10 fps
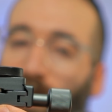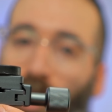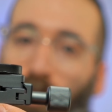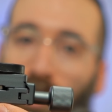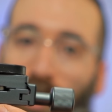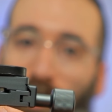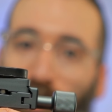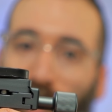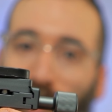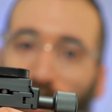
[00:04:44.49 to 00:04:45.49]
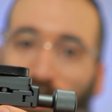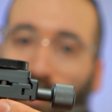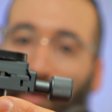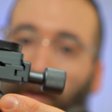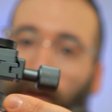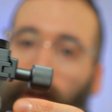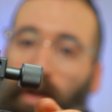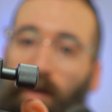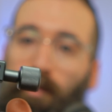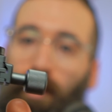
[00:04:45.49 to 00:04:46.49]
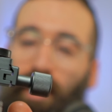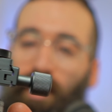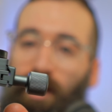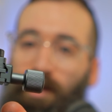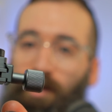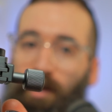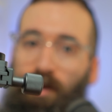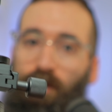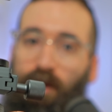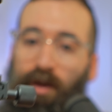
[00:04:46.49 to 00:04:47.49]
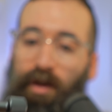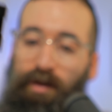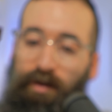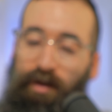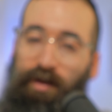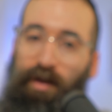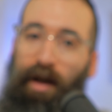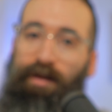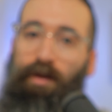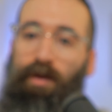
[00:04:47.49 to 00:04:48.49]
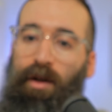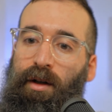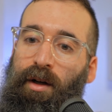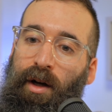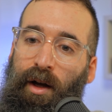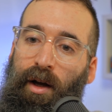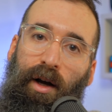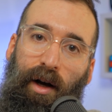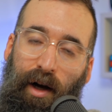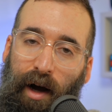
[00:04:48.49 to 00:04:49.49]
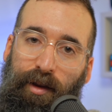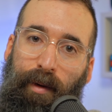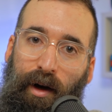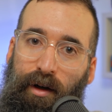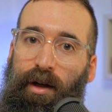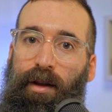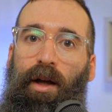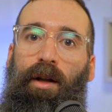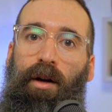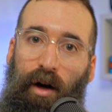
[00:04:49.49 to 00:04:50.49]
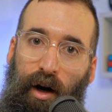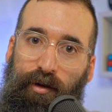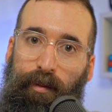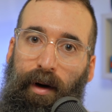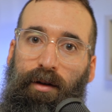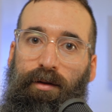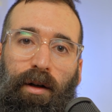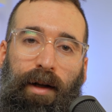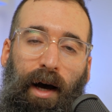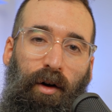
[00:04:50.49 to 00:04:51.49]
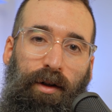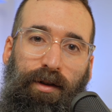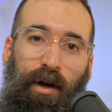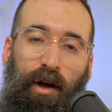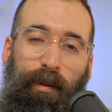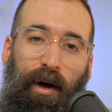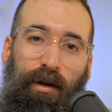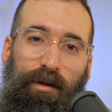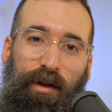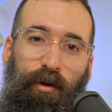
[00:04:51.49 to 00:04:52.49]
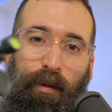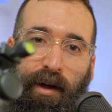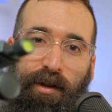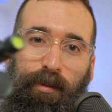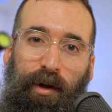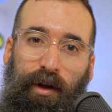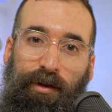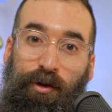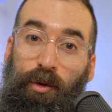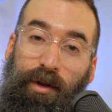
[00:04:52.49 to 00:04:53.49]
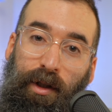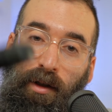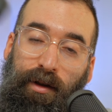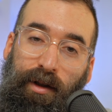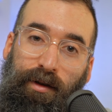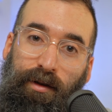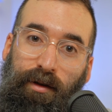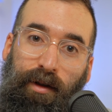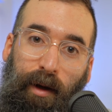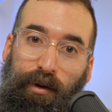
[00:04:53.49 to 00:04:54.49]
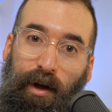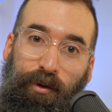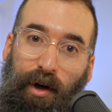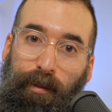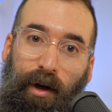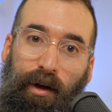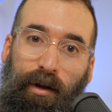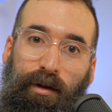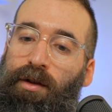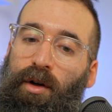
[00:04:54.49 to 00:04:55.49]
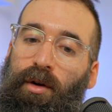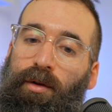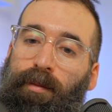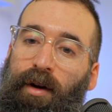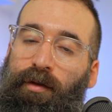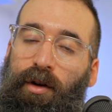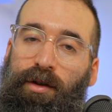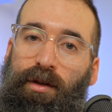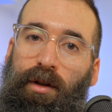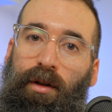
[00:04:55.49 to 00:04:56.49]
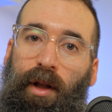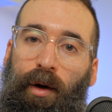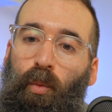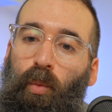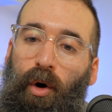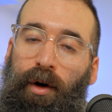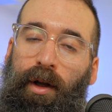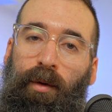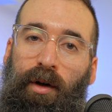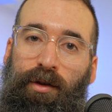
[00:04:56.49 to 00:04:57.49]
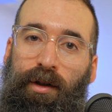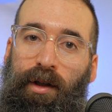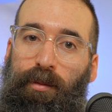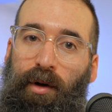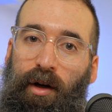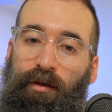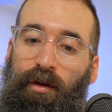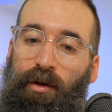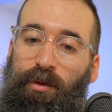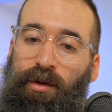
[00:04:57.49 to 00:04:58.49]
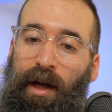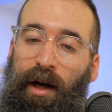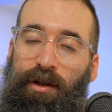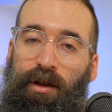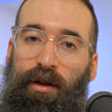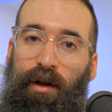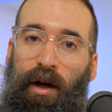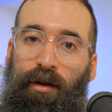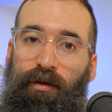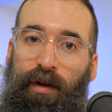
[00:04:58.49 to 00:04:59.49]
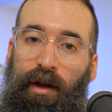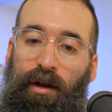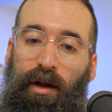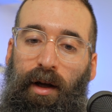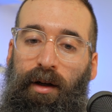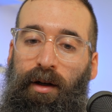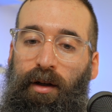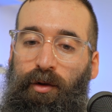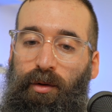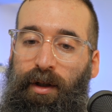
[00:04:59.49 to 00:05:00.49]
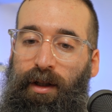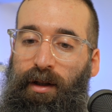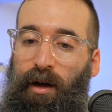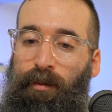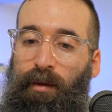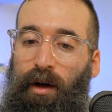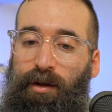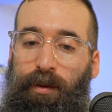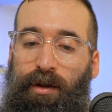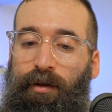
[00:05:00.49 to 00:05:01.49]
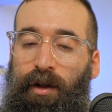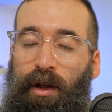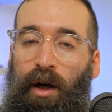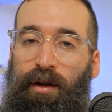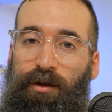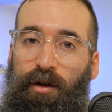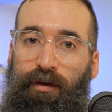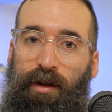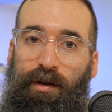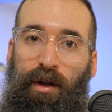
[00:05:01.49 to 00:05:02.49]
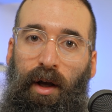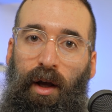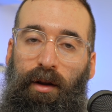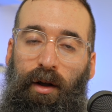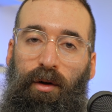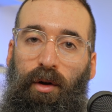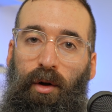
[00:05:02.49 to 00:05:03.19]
that will be pretty useful in making it so that you can easily slide something on the mount and then off the mount. Now let's talk about some of my experience using this tabletop tripod. So my first like worry when I was looking at product photos was actually on the feet. And if you look at them specifically on a surface, they don't